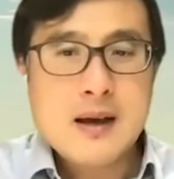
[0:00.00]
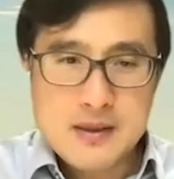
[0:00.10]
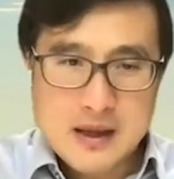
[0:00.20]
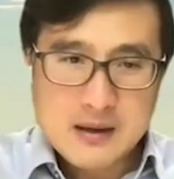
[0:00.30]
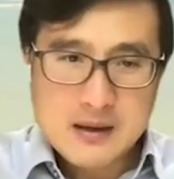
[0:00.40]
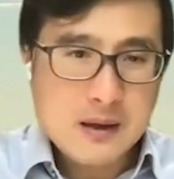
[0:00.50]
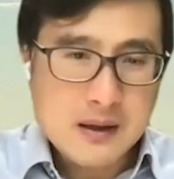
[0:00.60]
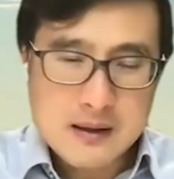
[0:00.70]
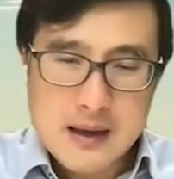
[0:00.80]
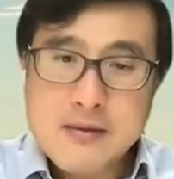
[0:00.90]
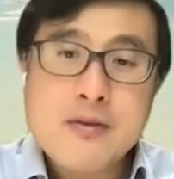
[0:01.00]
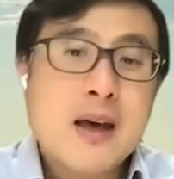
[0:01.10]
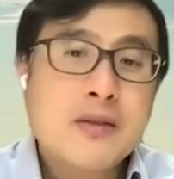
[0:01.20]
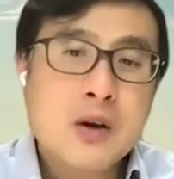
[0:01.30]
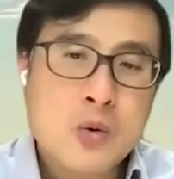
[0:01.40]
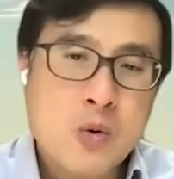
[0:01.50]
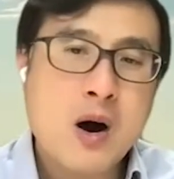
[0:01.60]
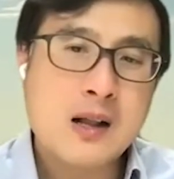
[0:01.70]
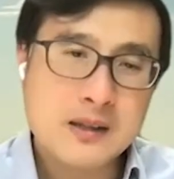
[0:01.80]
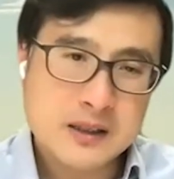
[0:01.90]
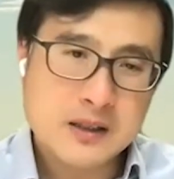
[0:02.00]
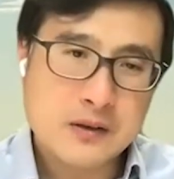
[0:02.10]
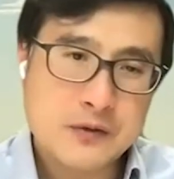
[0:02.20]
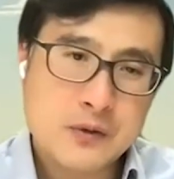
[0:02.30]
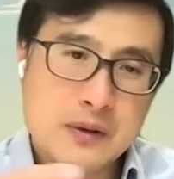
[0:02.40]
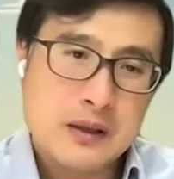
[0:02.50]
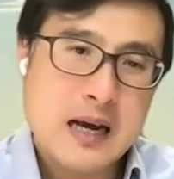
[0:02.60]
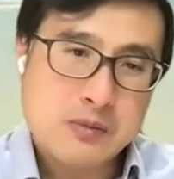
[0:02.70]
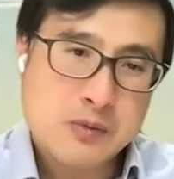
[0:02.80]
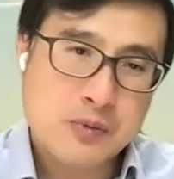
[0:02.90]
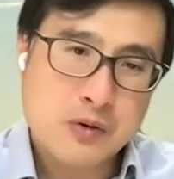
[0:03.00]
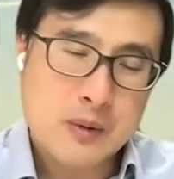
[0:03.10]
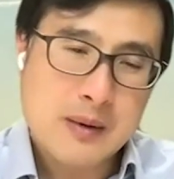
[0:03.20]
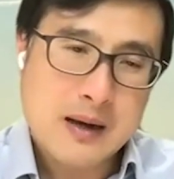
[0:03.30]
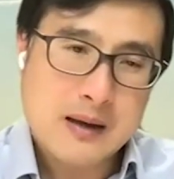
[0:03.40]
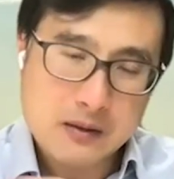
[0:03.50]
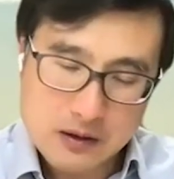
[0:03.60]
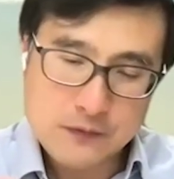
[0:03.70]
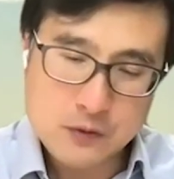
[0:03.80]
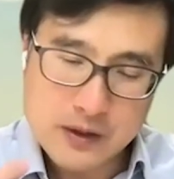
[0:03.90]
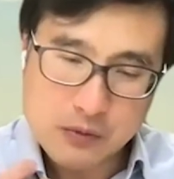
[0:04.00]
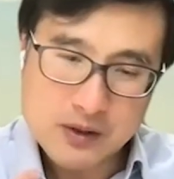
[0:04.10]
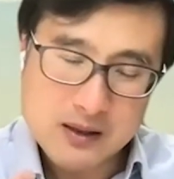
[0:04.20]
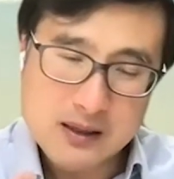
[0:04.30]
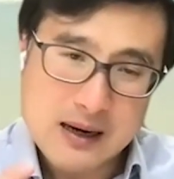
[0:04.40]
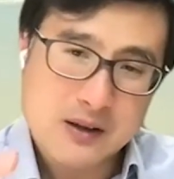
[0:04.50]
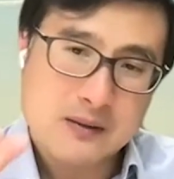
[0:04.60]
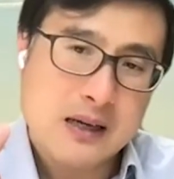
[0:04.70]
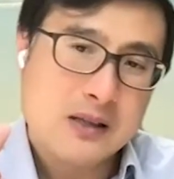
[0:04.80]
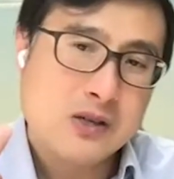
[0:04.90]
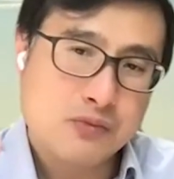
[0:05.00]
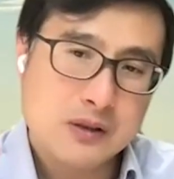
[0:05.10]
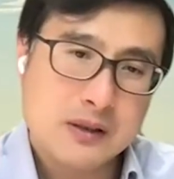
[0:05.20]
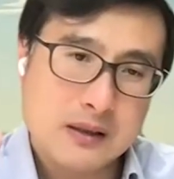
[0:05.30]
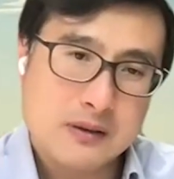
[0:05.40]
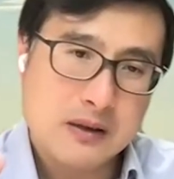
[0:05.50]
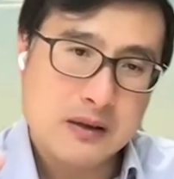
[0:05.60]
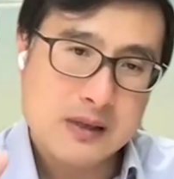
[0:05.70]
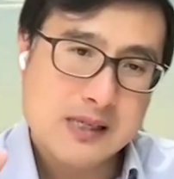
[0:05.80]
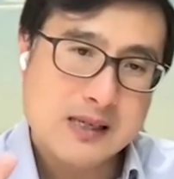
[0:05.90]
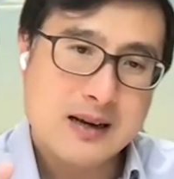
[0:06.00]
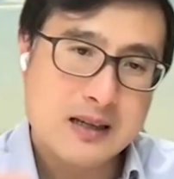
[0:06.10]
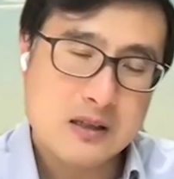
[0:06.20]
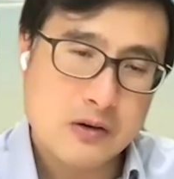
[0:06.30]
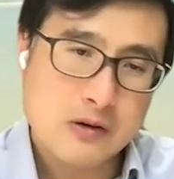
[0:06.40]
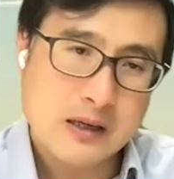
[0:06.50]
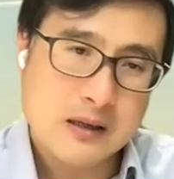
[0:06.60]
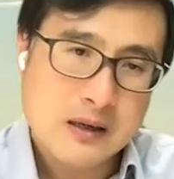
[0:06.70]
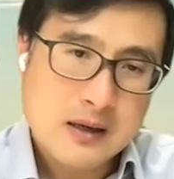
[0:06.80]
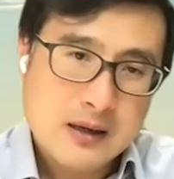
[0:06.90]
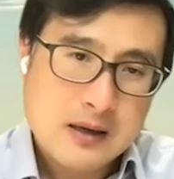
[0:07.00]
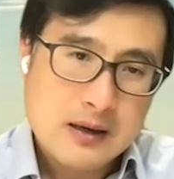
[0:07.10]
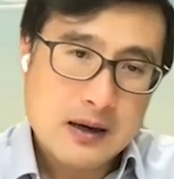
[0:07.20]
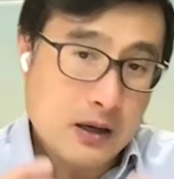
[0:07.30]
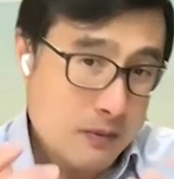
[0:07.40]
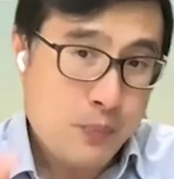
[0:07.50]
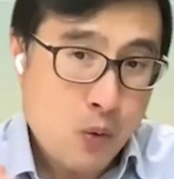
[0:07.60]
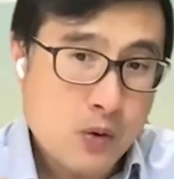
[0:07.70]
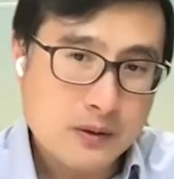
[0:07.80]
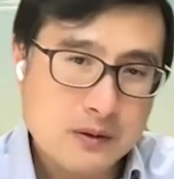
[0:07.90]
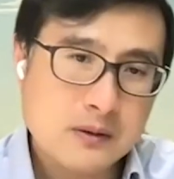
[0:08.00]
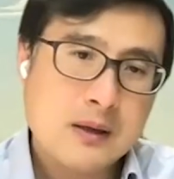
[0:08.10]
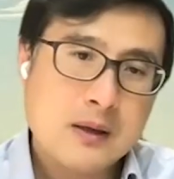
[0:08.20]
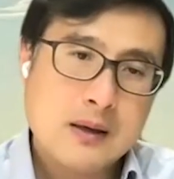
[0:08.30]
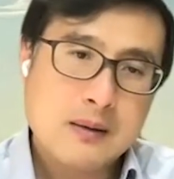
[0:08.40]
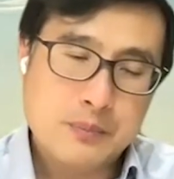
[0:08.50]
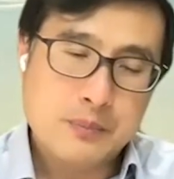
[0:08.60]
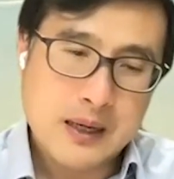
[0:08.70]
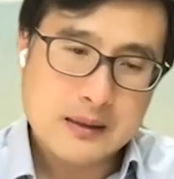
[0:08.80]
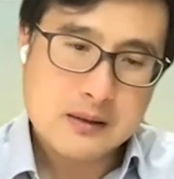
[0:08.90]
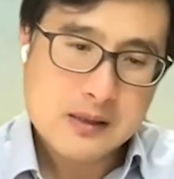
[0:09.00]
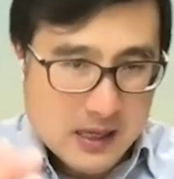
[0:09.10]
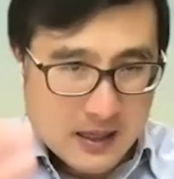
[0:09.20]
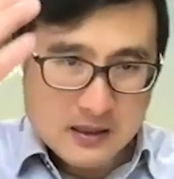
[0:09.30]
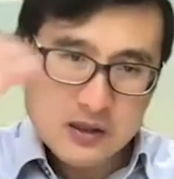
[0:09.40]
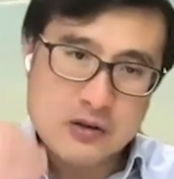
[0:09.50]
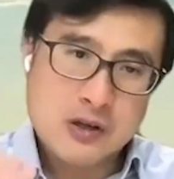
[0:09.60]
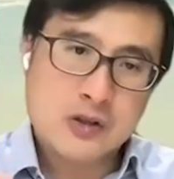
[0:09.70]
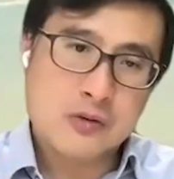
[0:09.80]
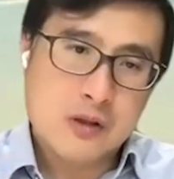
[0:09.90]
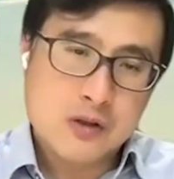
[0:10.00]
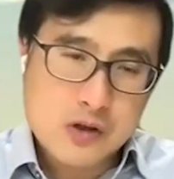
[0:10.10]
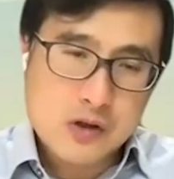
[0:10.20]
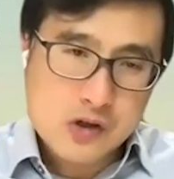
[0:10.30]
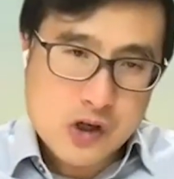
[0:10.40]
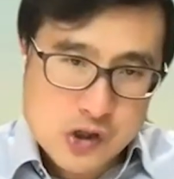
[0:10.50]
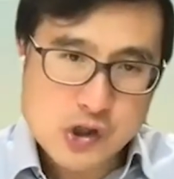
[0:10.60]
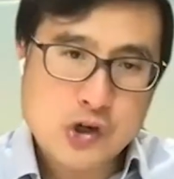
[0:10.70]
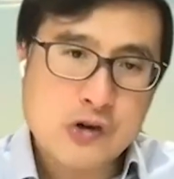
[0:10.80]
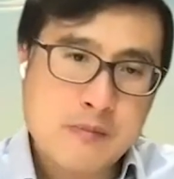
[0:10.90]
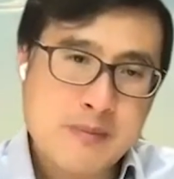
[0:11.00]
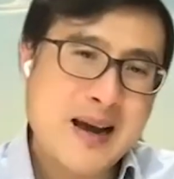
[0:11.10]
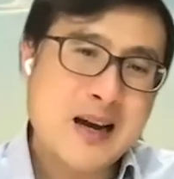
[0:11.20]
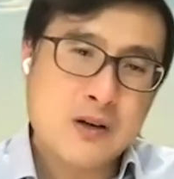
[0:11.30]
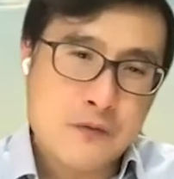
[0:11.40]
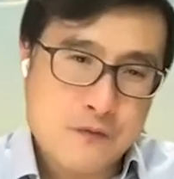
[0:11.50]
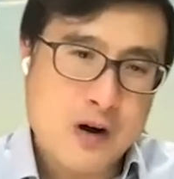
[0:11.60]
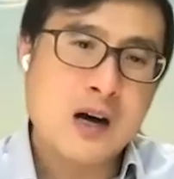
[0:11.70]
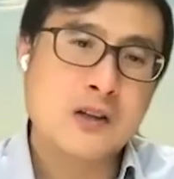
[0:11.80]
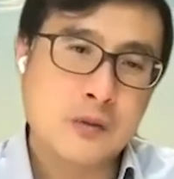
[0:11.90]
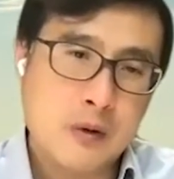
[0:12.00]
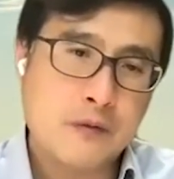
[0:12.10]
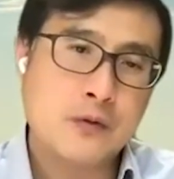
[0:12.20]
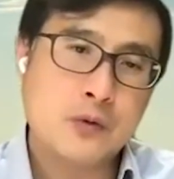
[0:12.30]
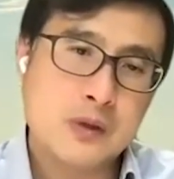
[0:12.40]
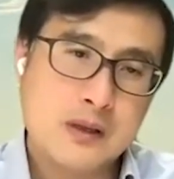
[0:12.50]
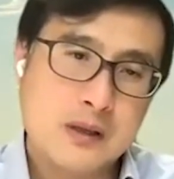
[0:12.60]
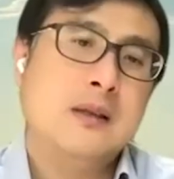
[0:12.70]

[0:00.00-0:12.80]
and then the quality of the food, the the food that we eat. I think that's really the secondary, important, but secondary to the sheer amount of volume of food we